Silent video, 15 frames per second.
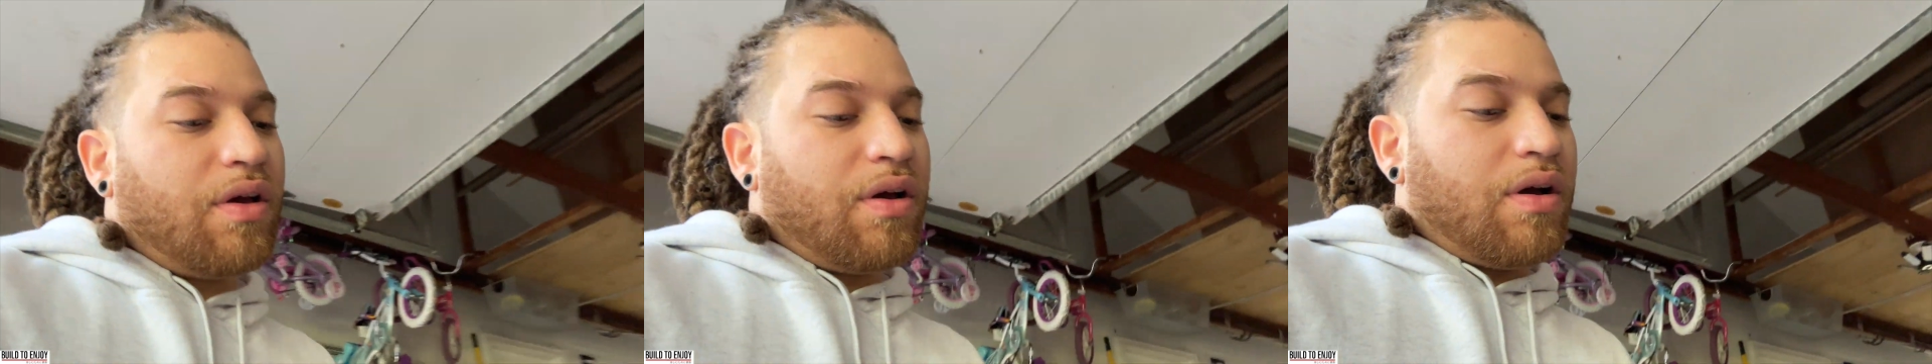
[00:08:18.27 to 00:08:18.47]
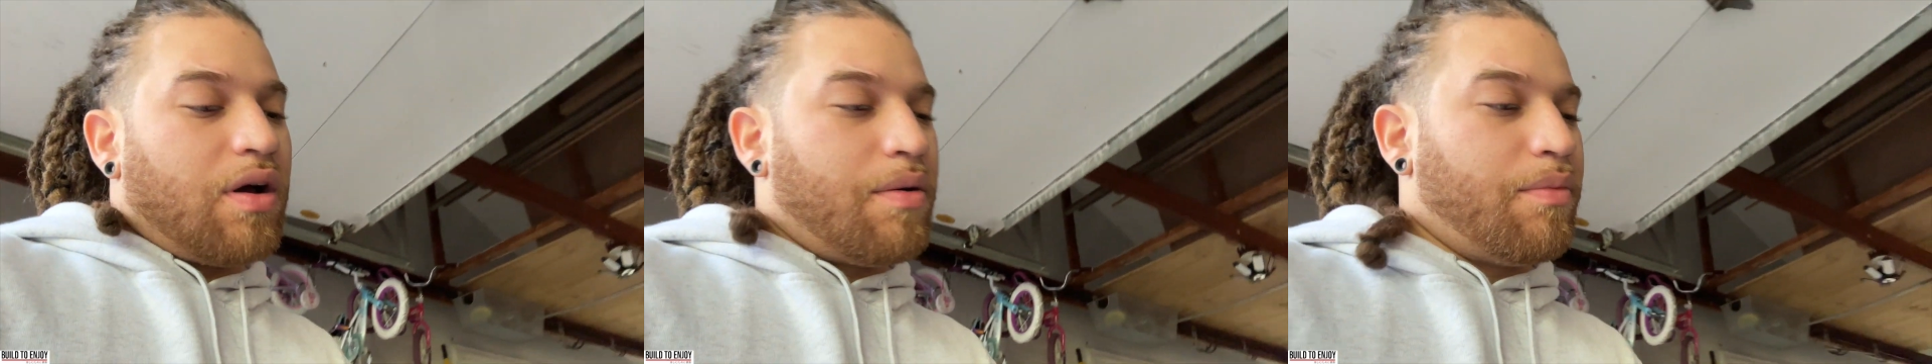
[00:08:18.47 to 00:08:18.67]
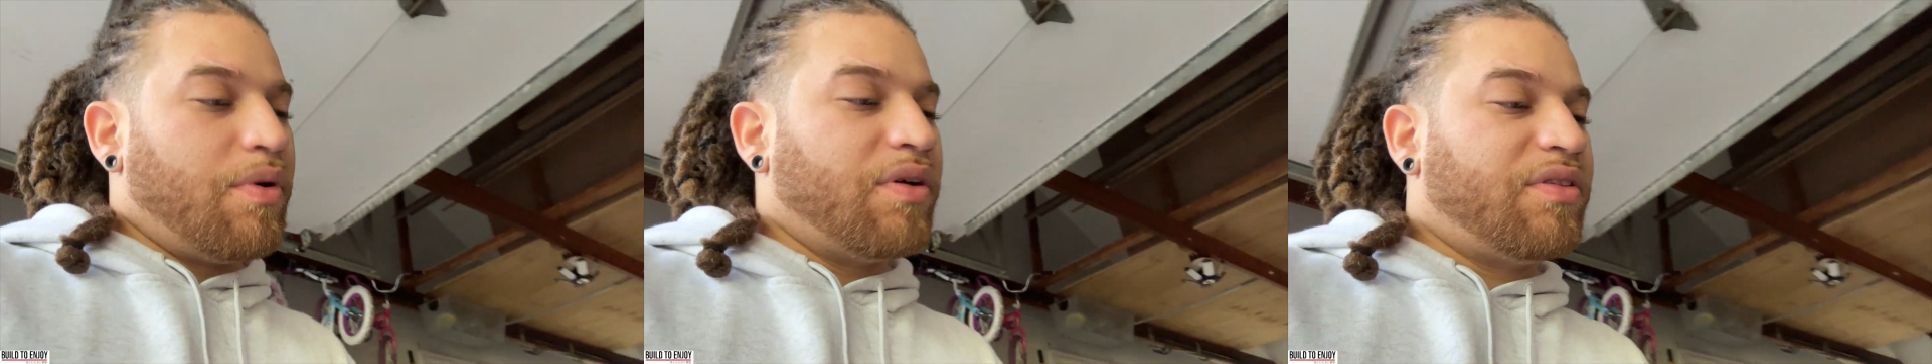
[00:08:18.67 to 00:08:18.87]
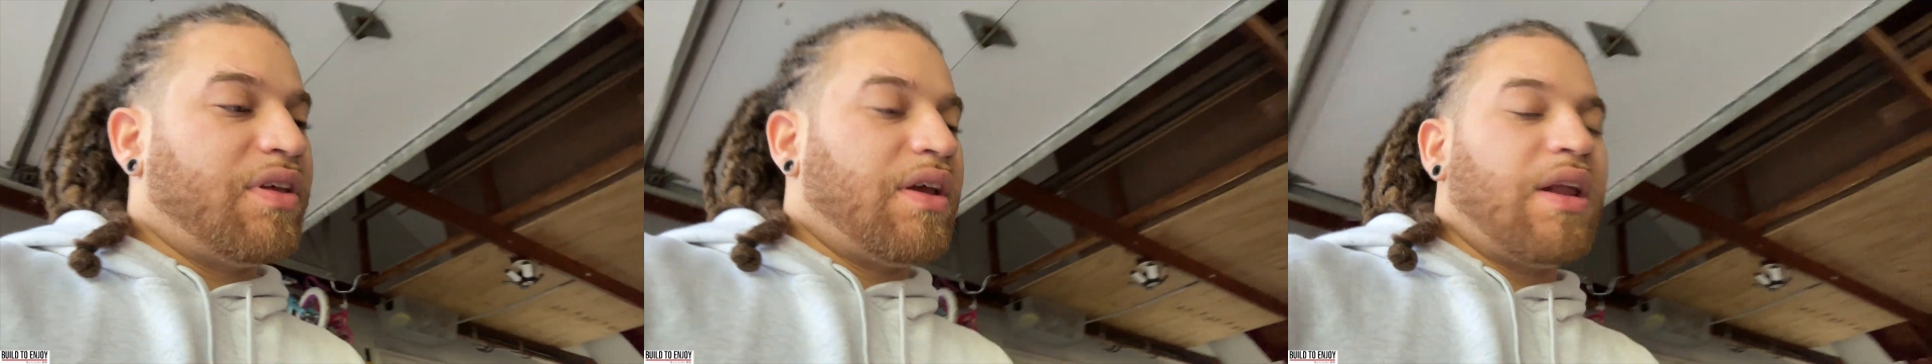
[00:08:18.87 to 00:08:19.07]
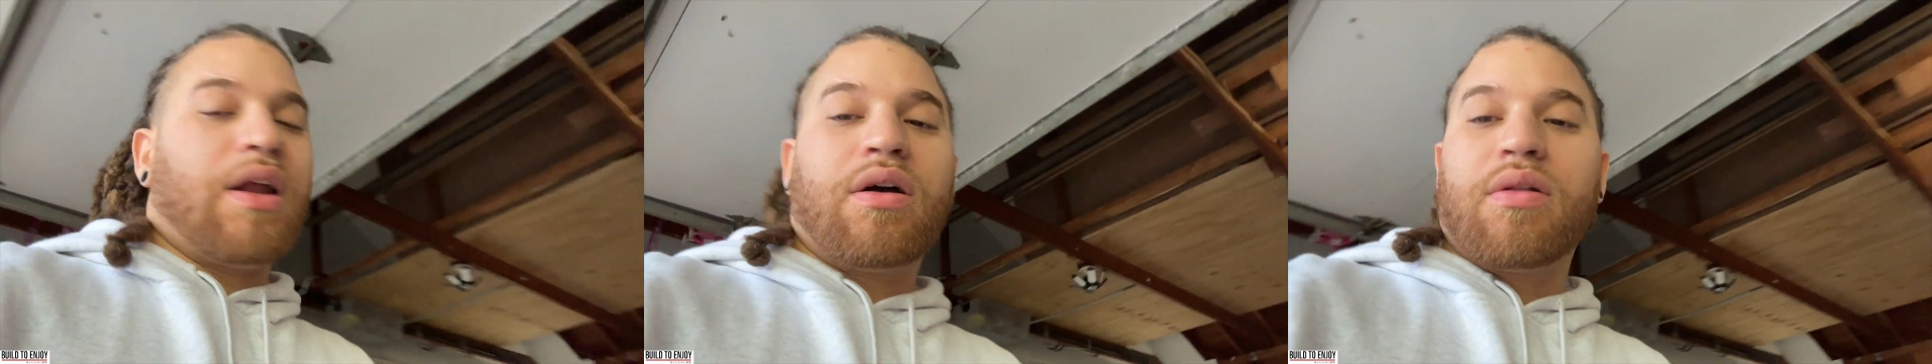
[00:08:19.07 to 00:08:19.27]
I want to take
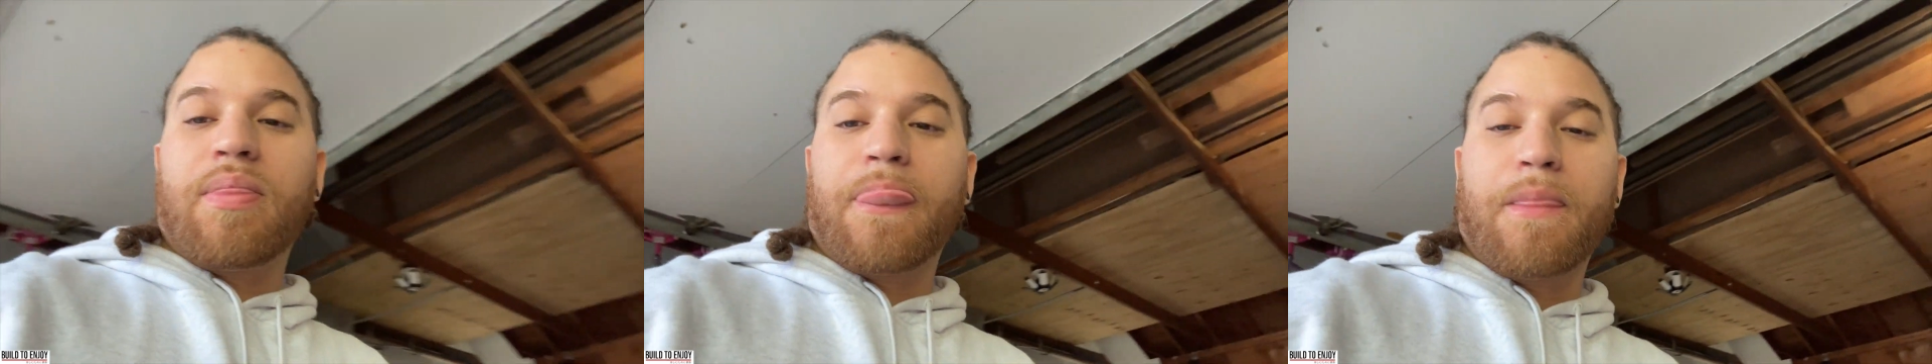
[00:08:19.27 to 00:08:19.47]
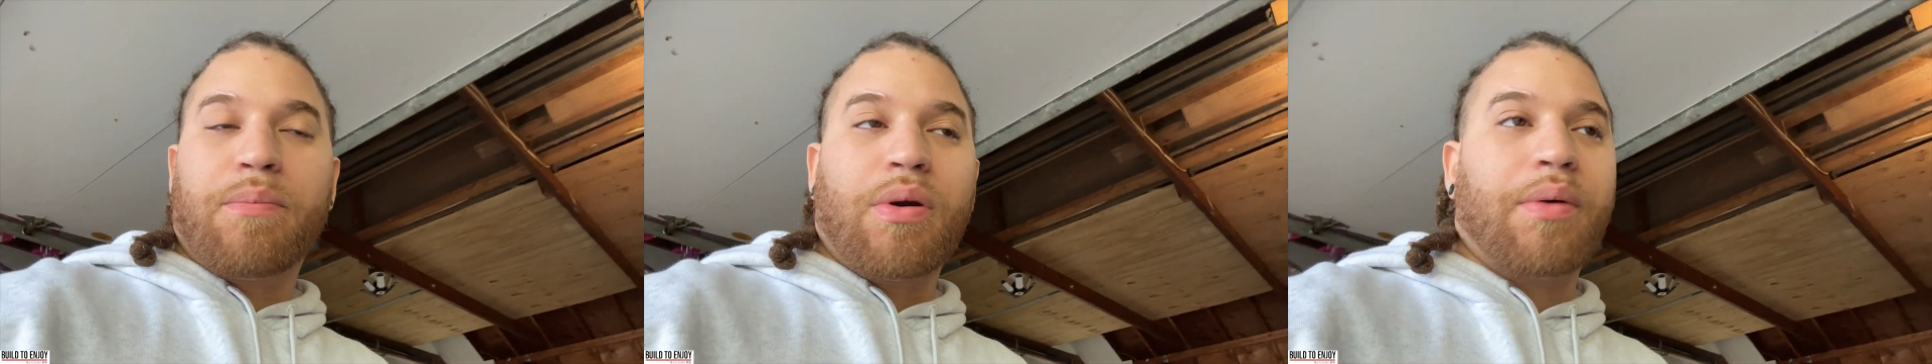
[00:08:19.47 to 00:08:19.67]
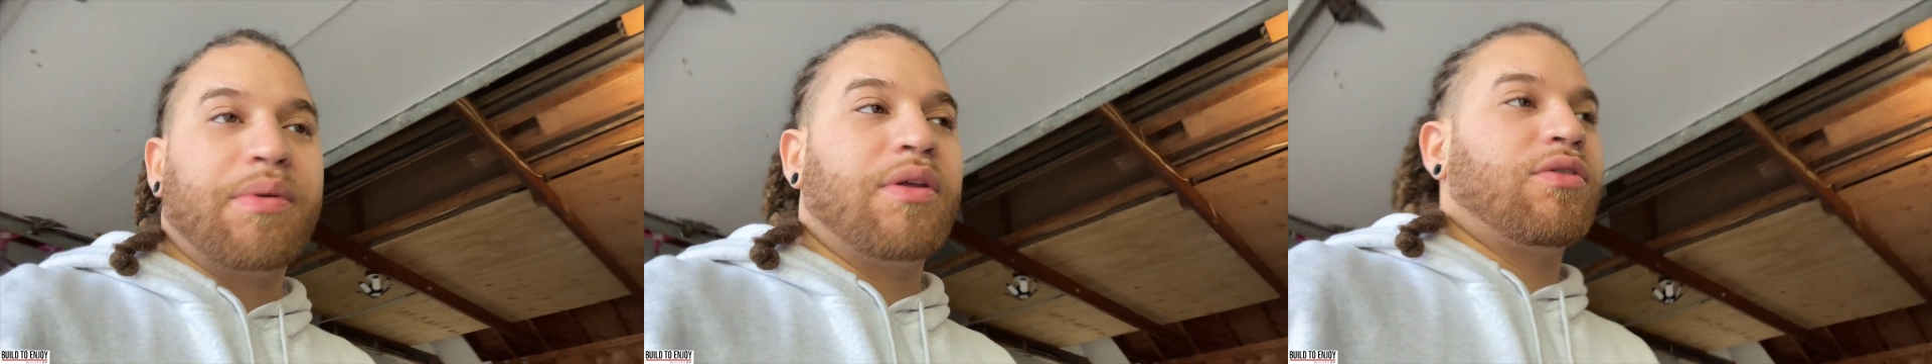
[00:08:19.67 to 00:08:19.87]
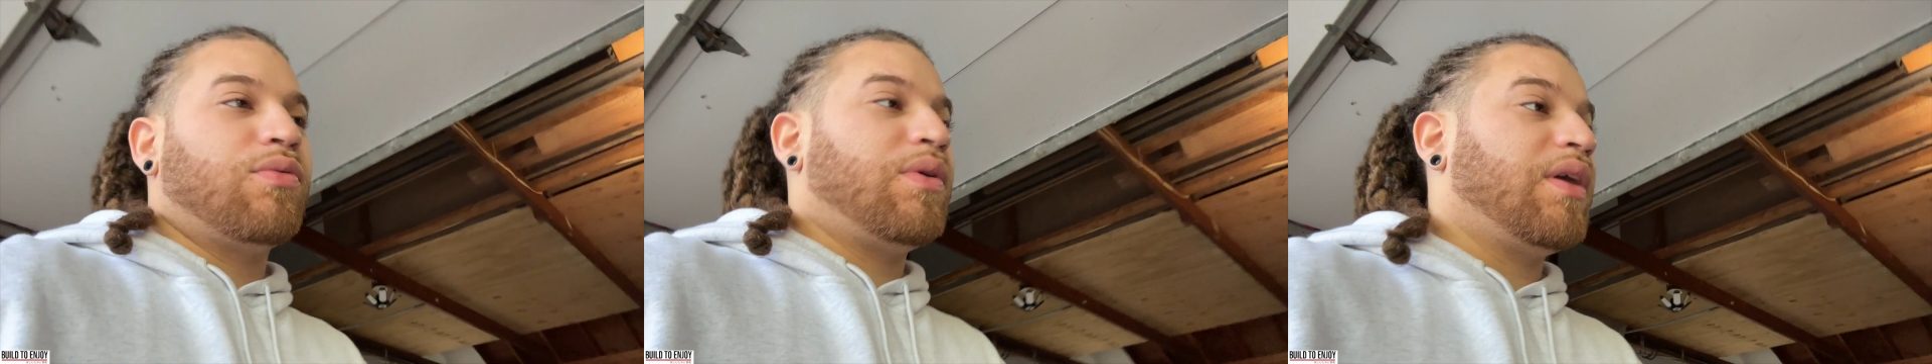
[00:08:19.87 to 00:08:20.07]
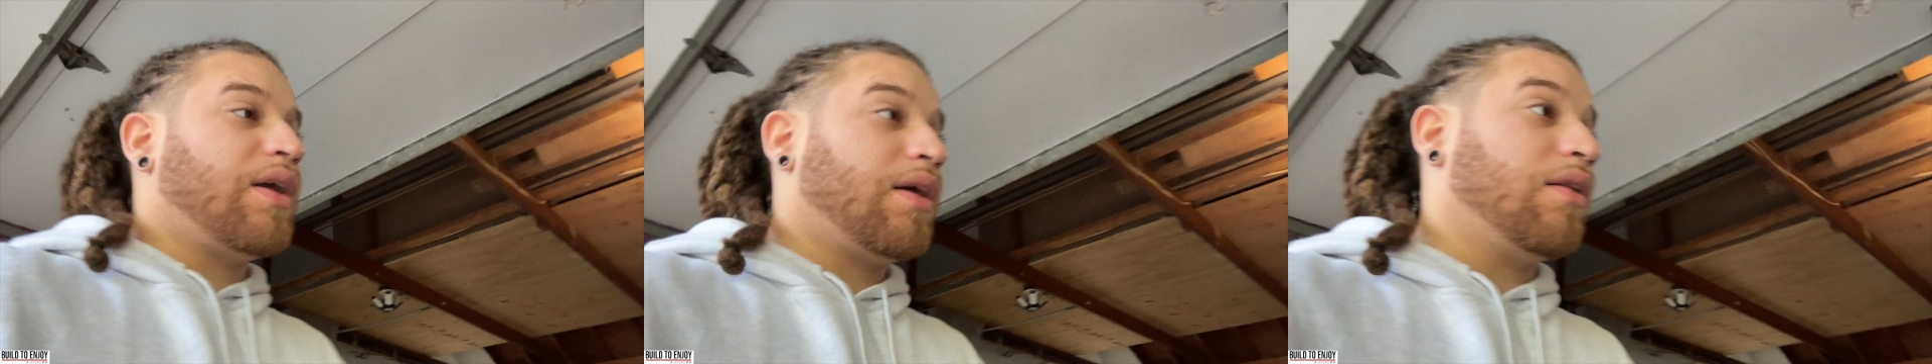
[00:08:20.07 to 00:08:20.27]
it out probably this
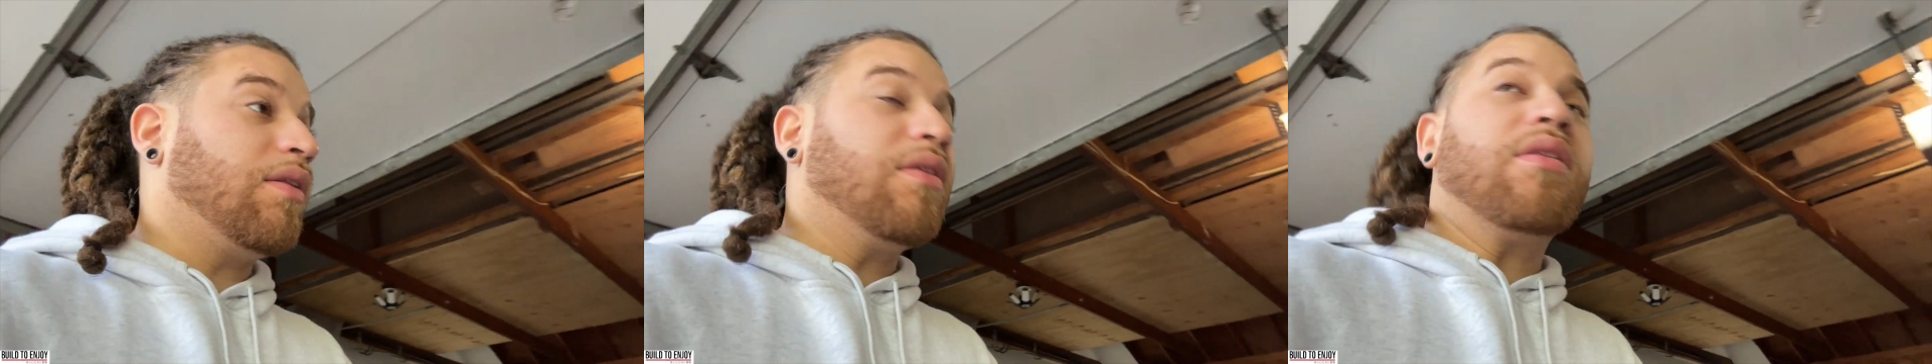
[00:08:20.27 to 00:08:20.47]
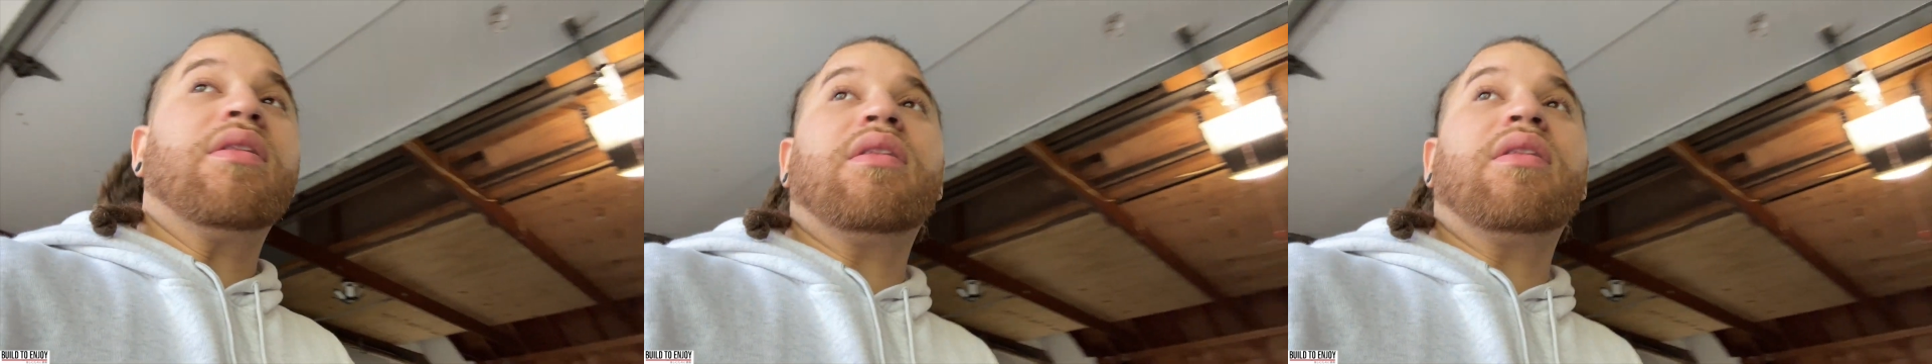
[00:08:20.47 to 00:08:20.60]
weekend.